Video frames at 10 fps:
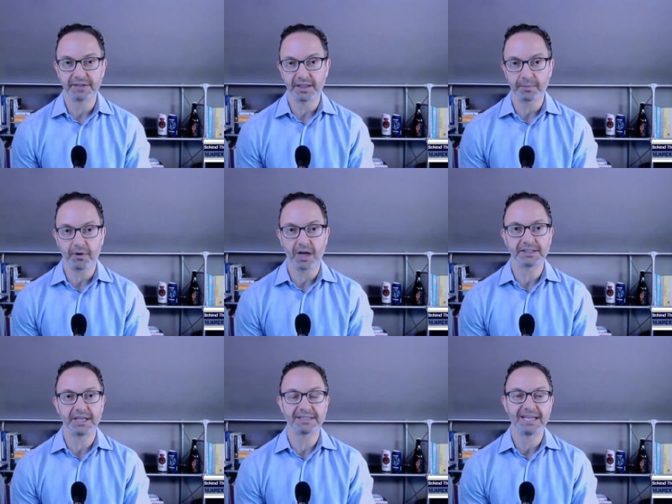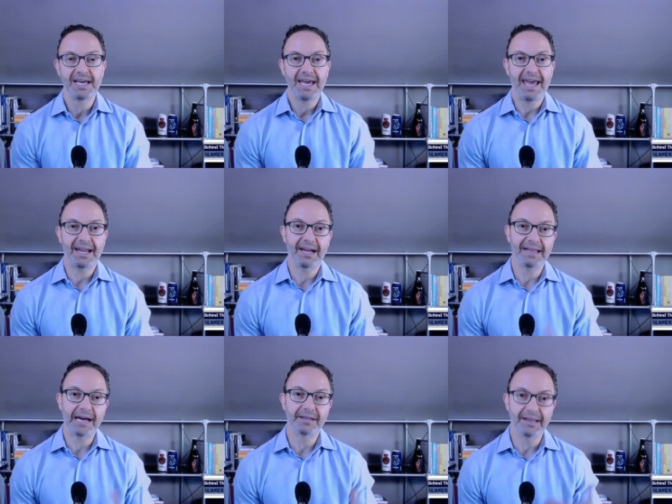the process, and it
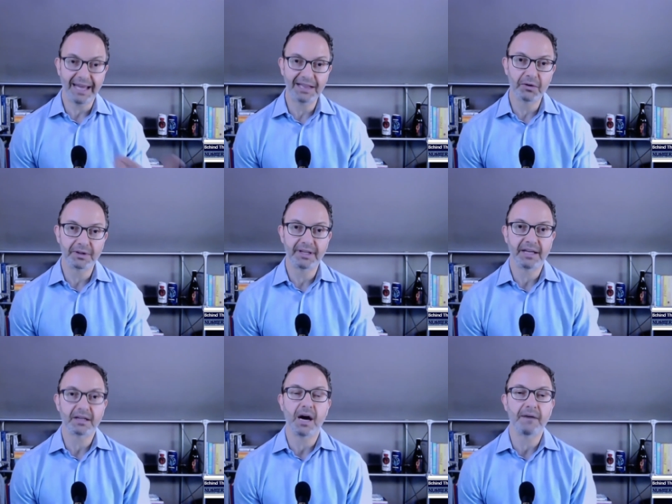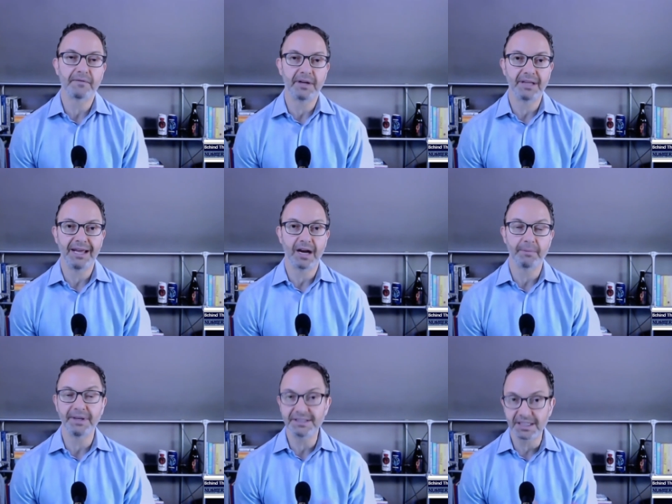allowed the landlord to get confident in our
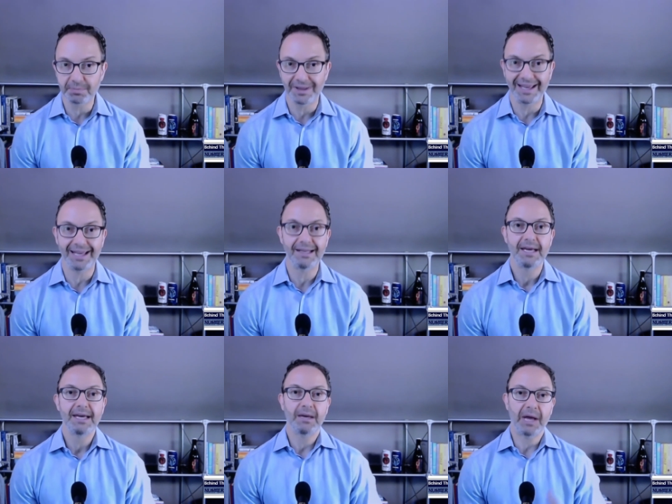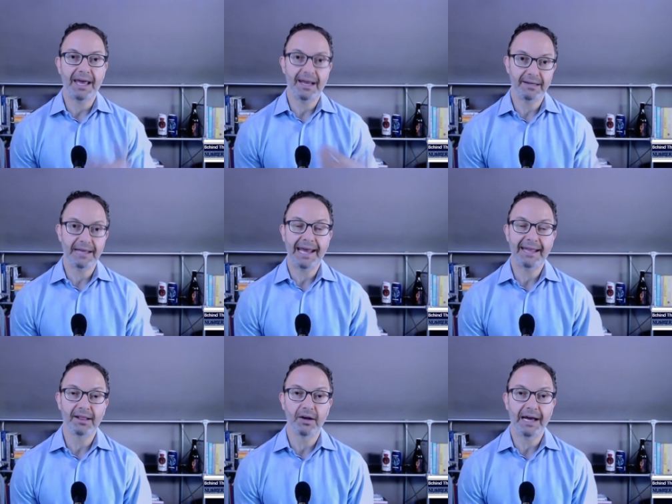business plan
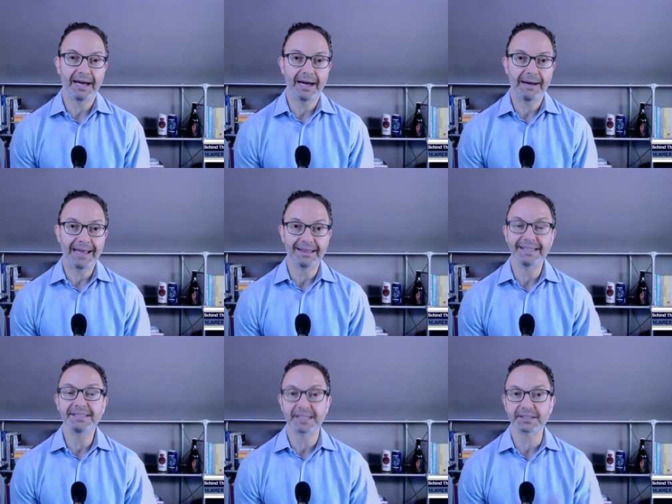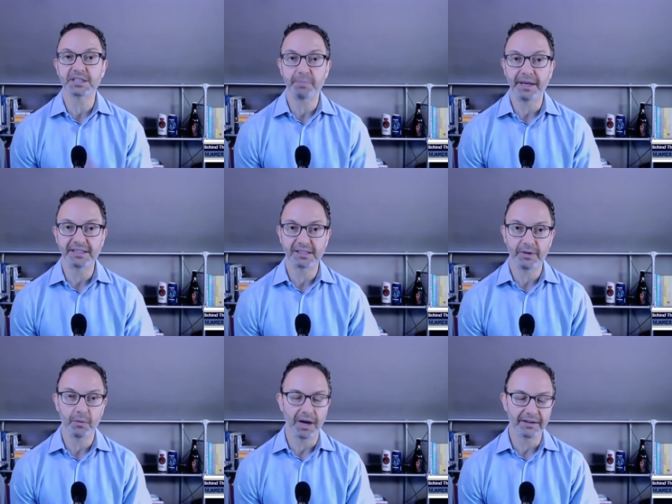and lease us the space that
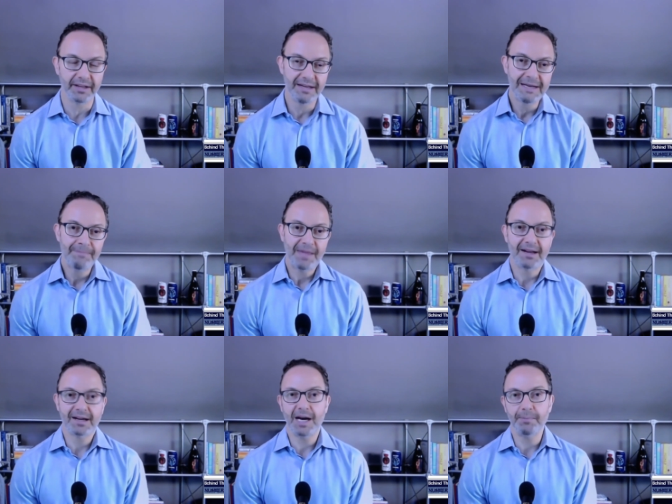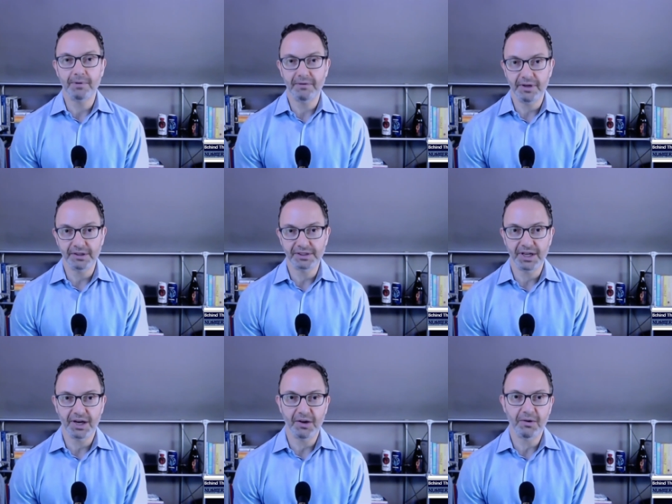we wanted. And then a couple of years
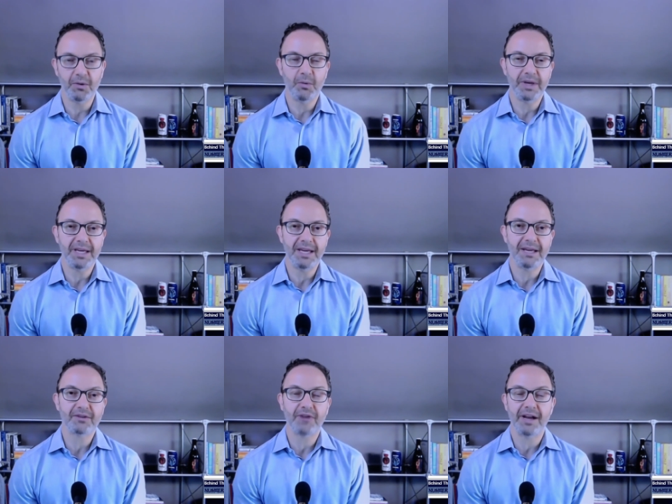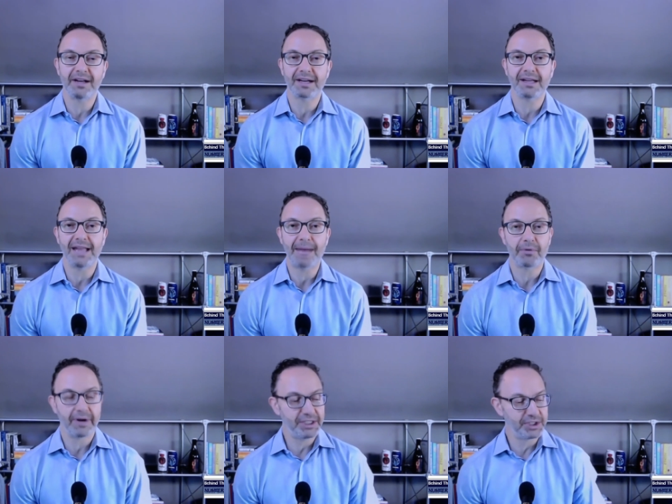ago, we created a
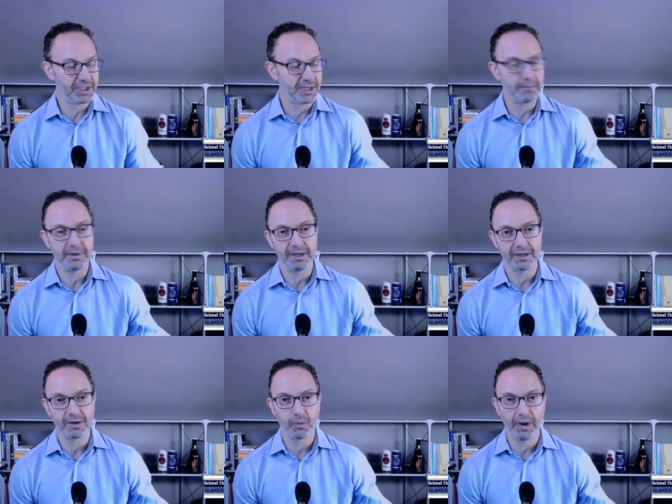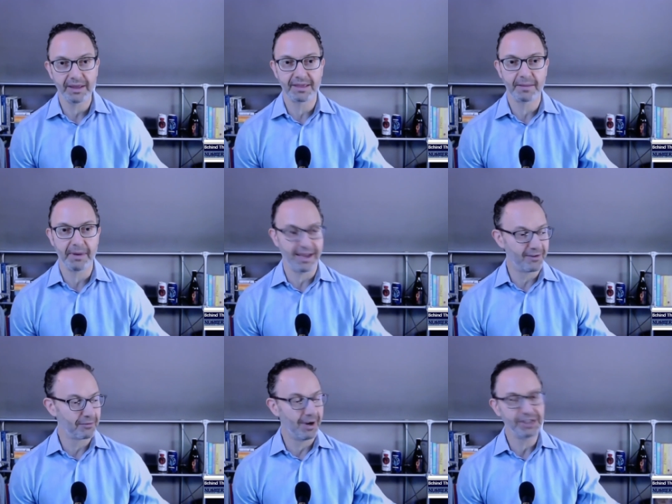collaboration beer with the
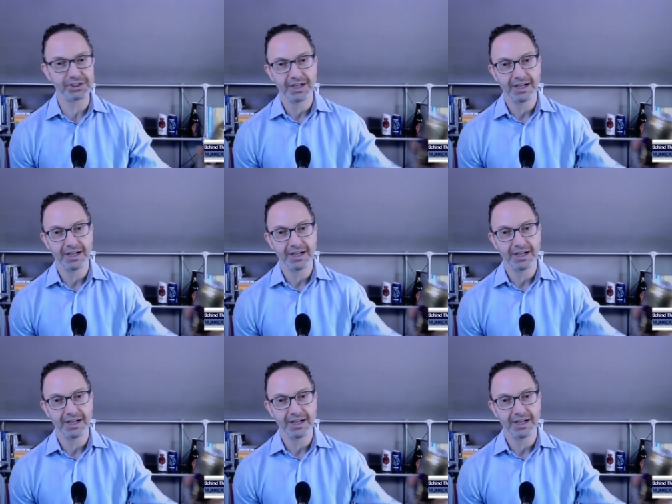band Rush.